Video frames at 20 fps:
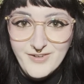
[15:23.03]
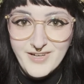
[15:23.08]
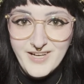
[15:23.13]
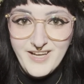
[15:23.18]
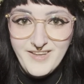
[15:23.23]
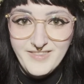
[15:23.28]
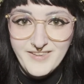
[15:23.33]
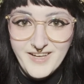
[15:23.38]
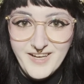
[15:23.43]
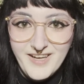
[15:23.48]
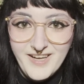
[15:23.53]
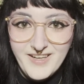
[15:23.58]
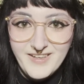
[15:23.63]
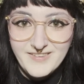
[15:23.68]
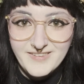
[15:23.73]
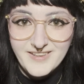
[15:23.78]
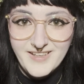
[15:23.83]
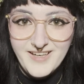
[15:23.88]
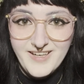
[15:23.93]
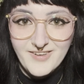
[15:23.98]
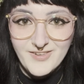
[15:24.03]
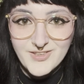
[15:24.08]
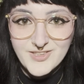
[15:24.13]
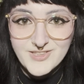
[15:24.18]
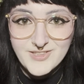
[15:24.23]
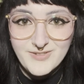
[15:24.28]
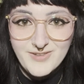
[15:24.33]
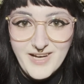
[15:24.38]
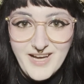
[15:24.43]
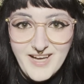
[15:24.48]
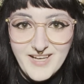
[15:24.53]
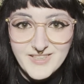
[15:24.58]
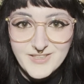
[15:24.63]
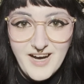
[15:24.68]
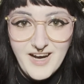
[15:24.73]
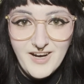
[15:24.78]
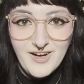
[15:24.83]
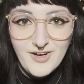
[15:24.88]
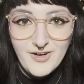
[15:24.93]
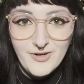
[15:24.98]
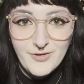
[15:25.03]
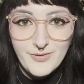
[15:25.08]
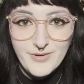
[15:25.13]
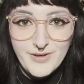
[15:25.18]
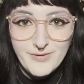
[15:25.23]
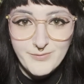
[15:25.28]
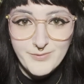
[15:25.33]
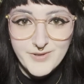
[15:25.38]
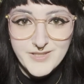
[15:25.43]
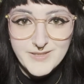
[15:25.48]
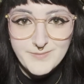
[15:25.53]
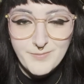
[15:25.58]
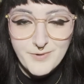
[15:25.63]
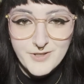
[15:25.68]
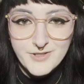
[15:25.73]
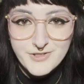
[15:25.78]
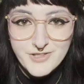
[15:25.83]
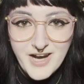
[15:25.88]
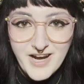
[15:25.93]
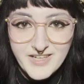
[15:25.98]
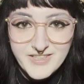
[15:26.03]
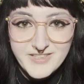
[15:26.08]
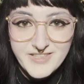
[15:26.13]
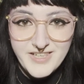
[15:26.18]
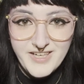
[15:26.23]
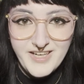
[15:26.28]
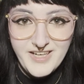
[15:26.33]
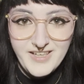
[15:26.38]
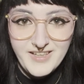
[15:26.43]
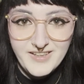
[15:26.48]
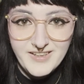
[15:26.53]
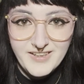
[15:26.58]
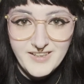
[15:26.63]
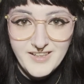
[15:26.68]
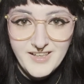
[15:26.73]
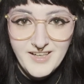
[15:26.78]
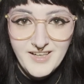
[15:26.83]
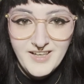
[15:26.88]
and then I also asked how it was projecting,